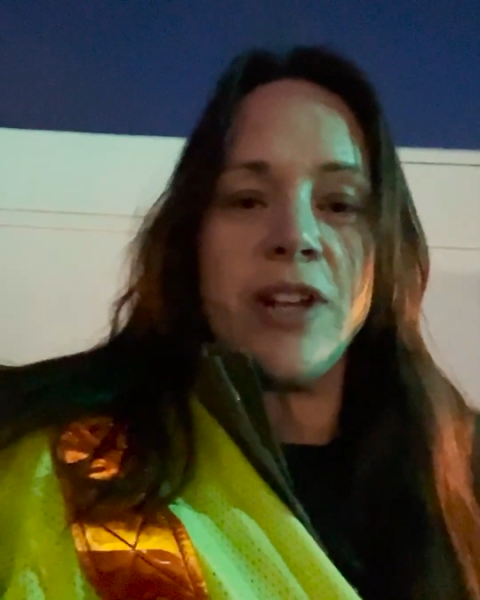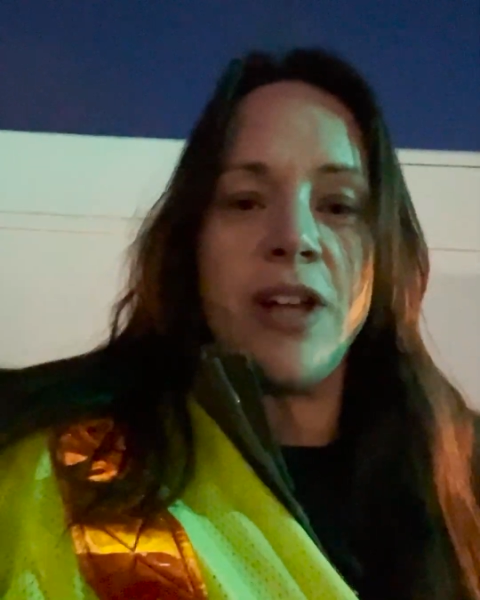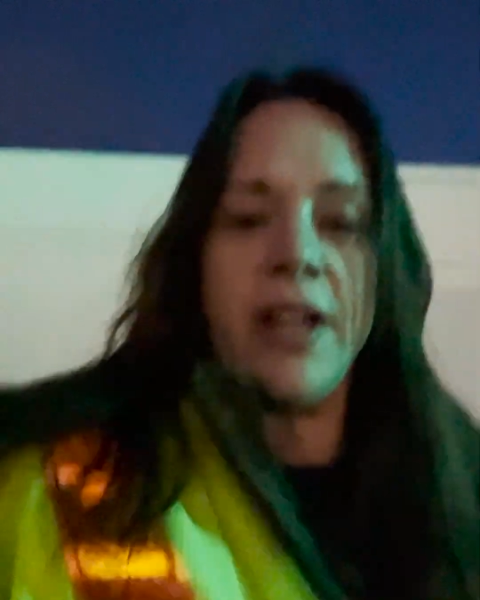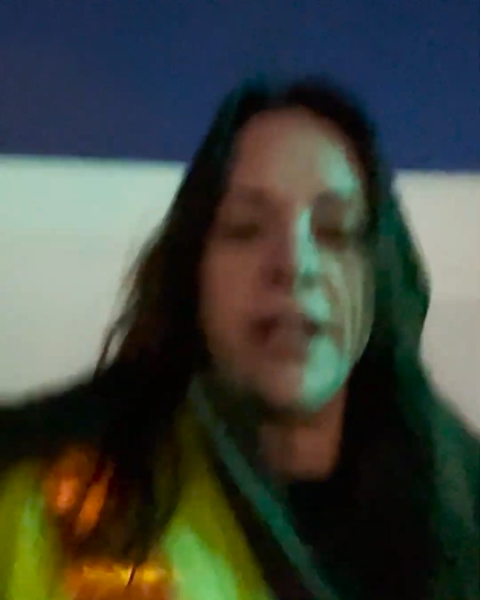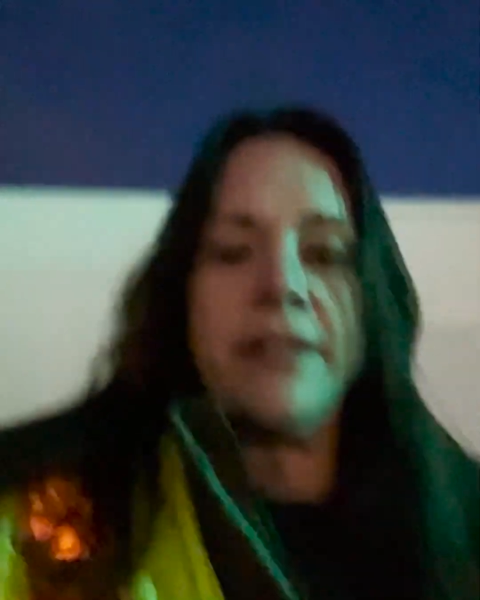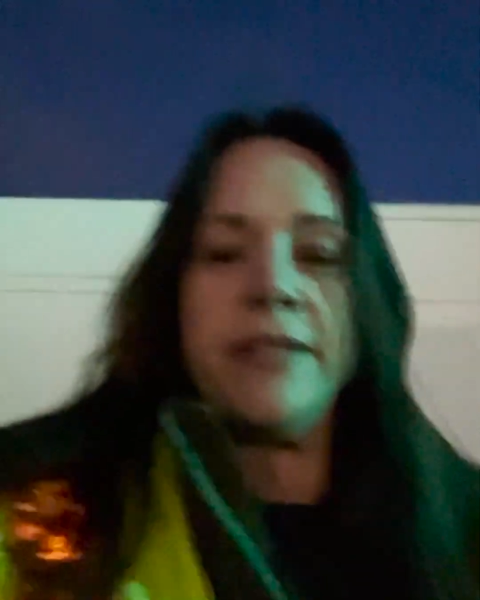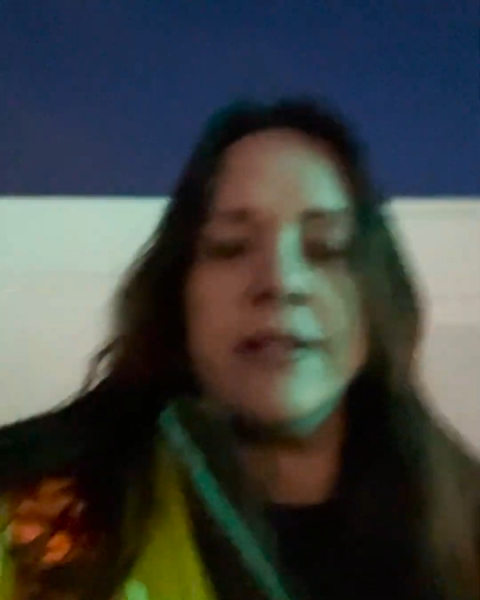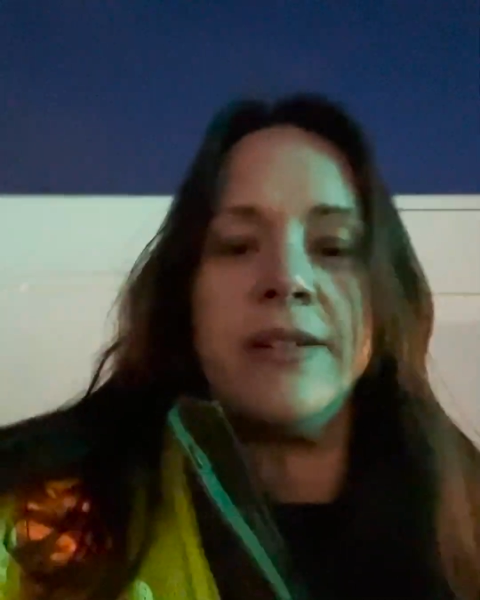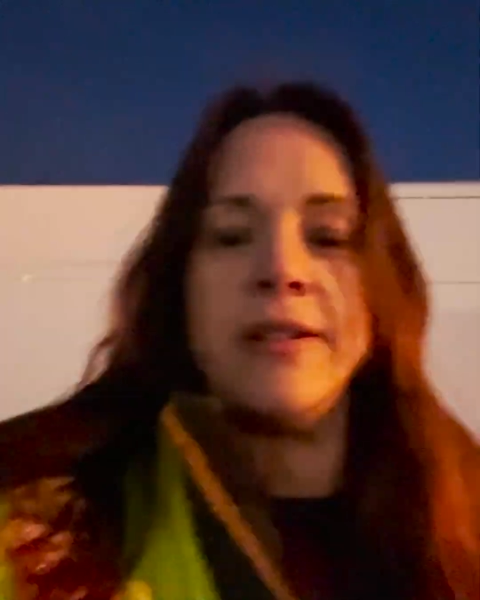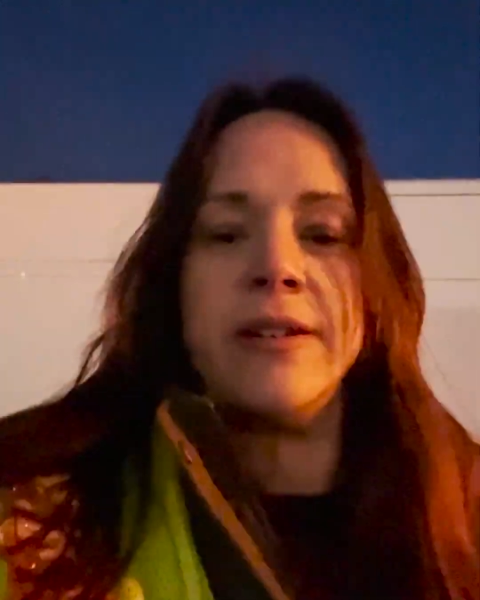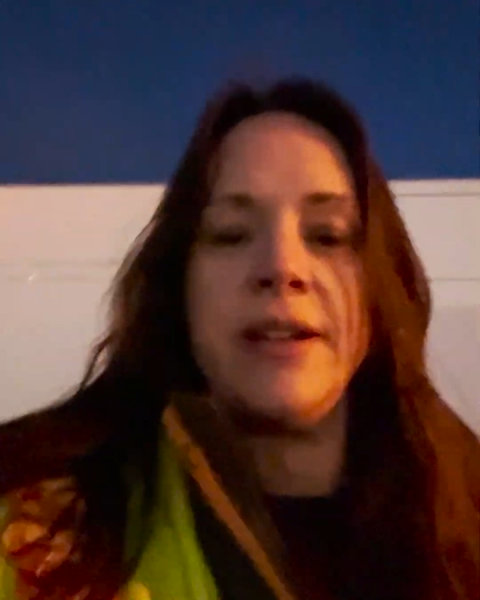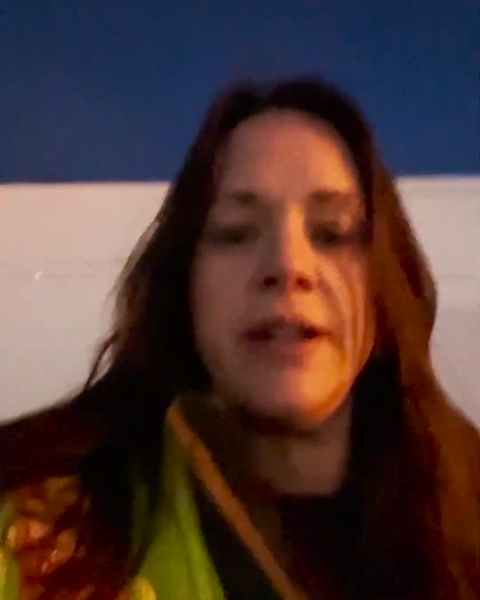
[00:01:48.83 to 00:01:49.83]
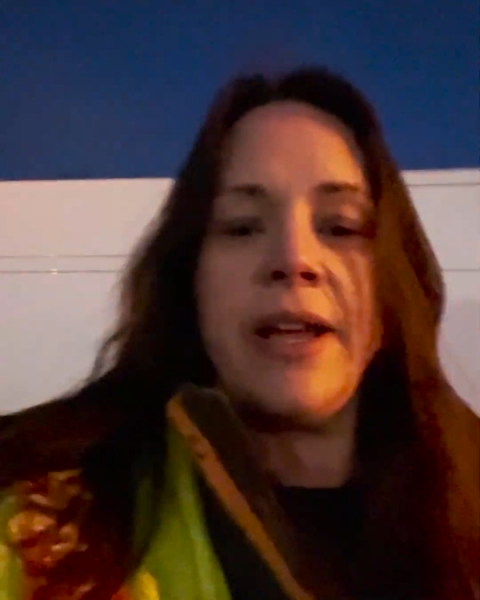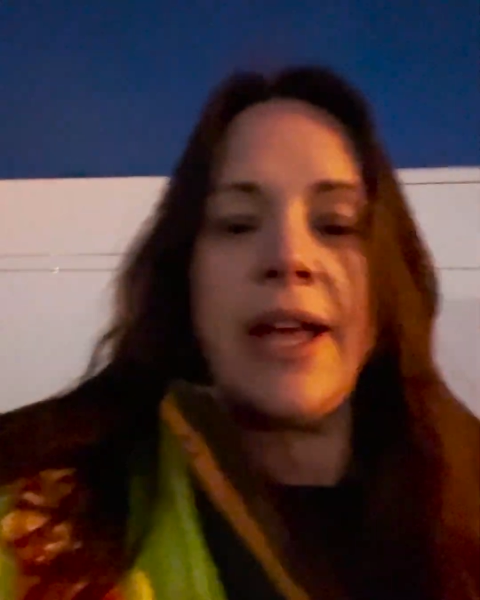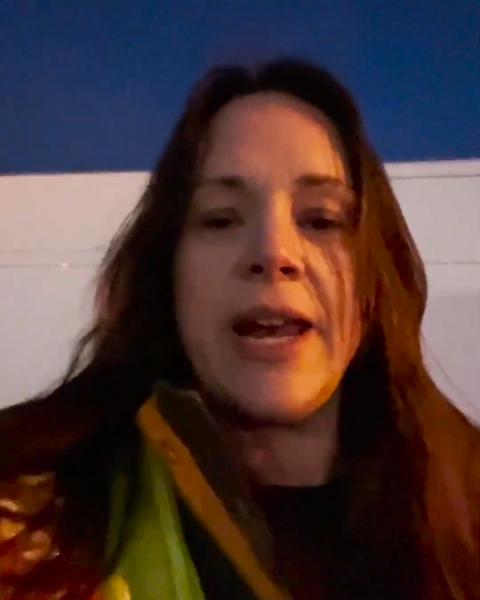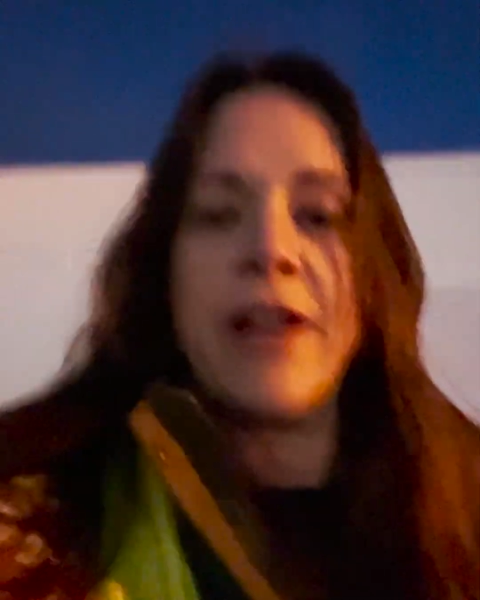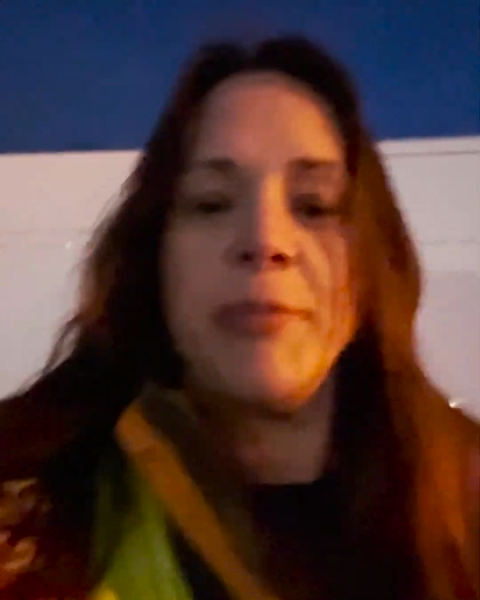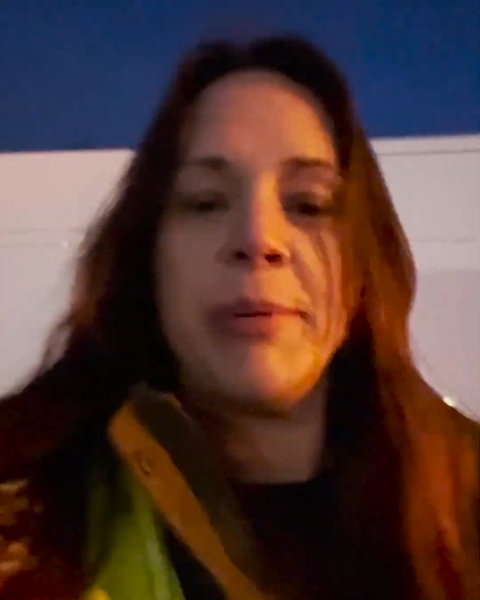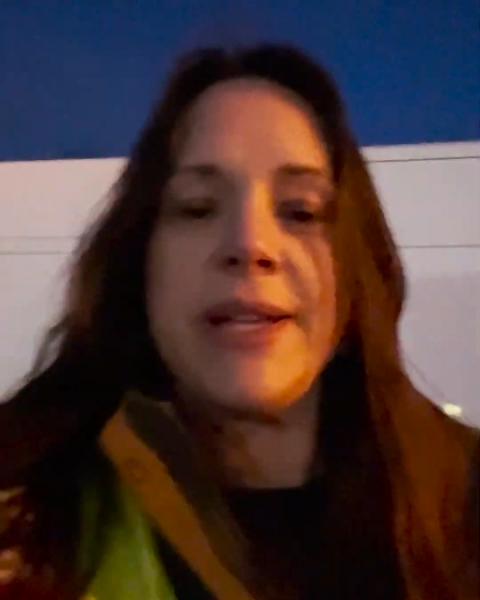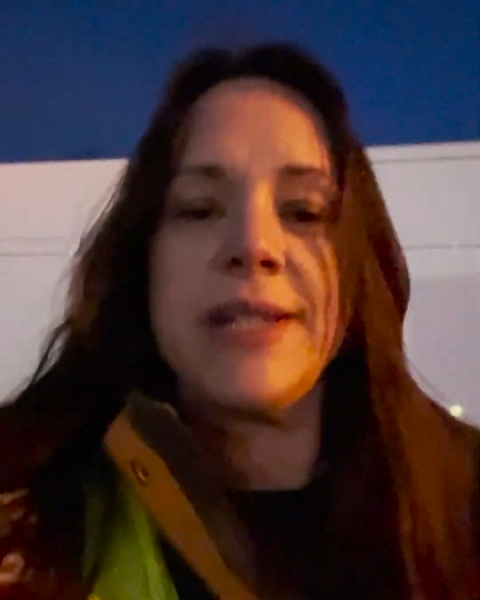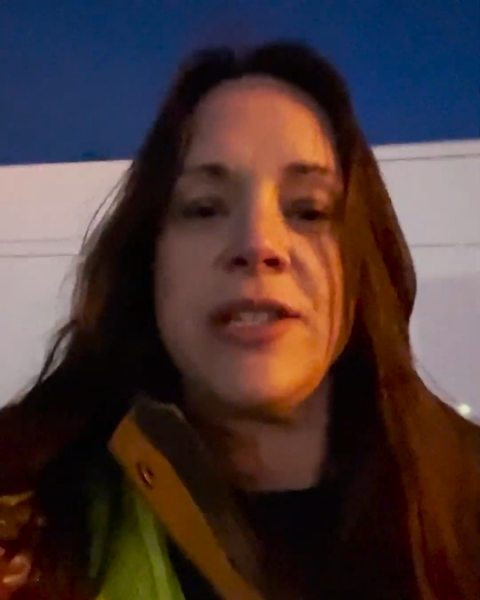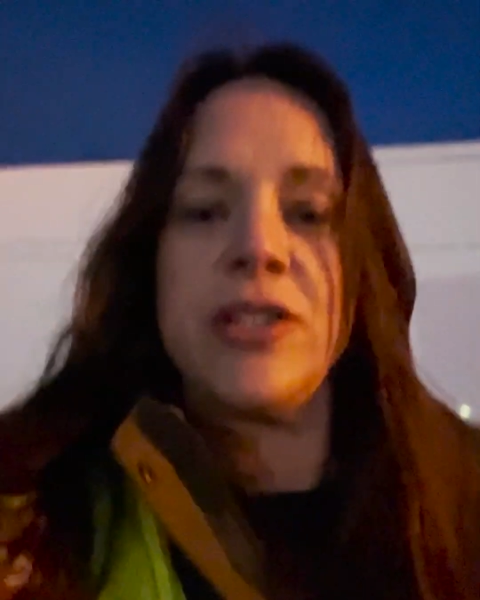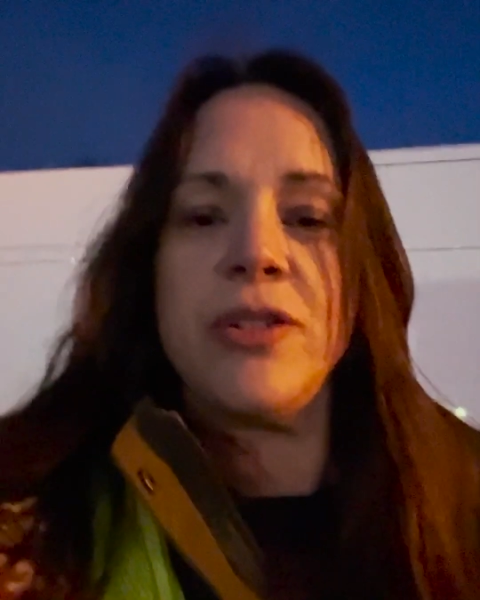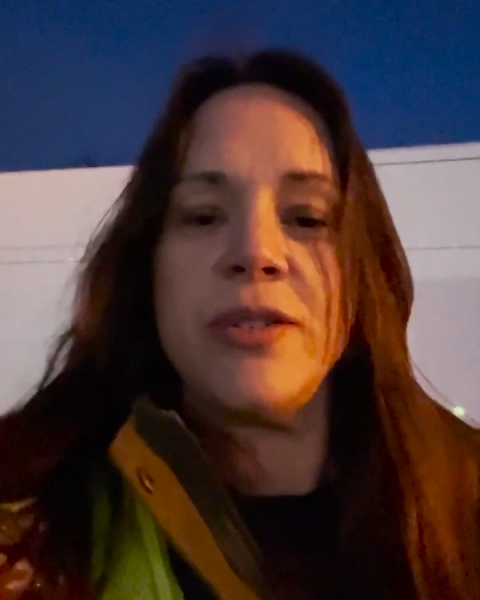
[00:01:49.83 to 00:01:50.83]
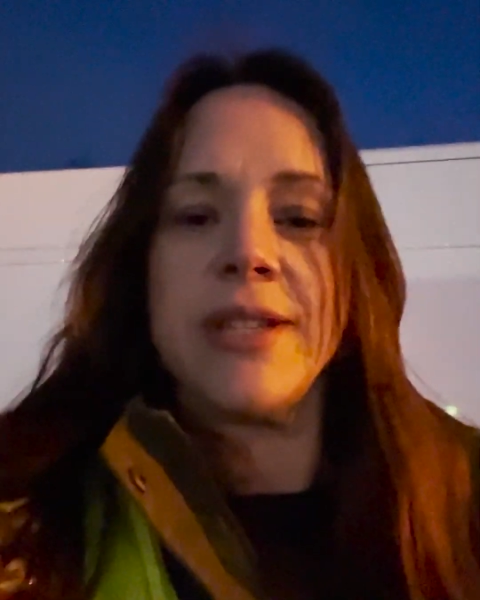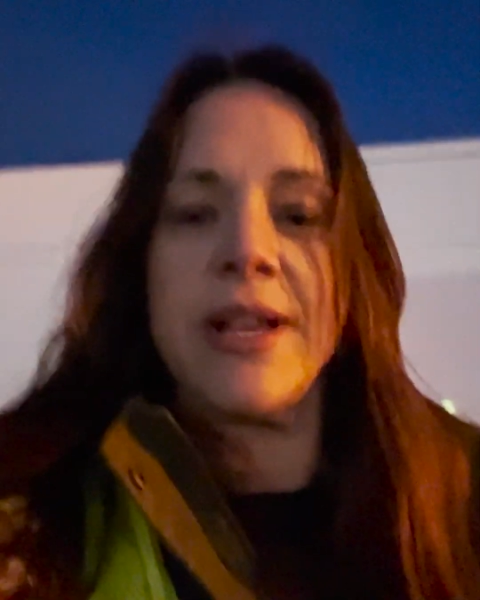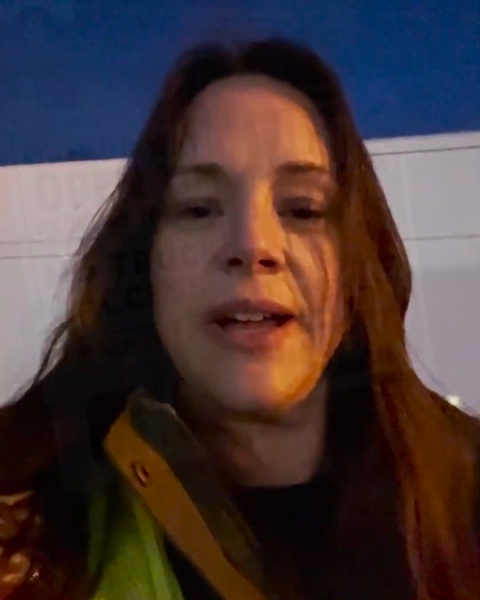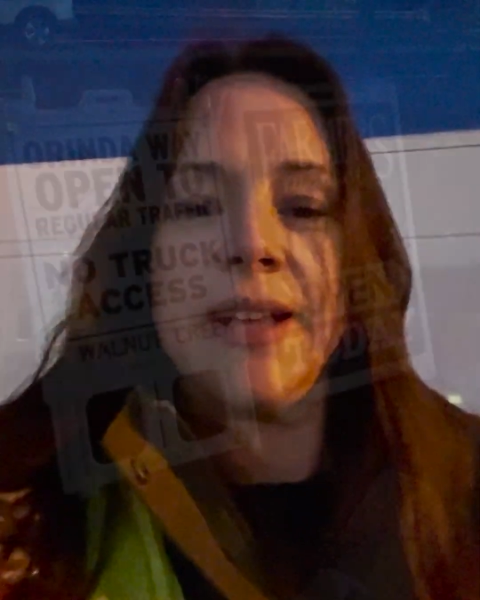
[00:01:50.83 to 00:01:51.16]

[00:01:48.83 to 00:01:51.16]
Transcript: on and I've placed the two signs.